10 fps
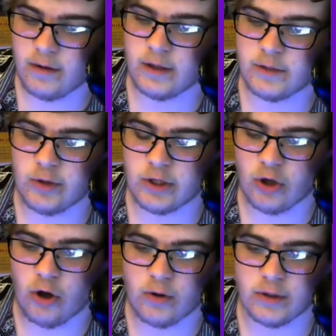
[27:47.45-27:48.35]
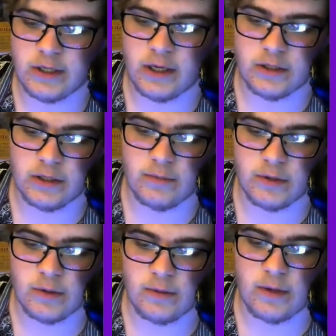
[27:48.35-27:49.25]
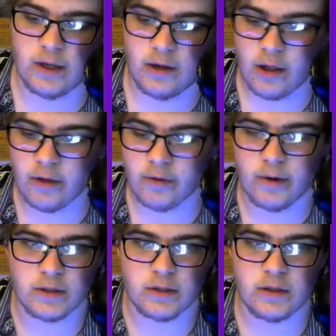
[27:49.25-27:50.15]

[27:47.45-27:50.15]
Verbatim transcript: it's been this awkward tension between me and another person.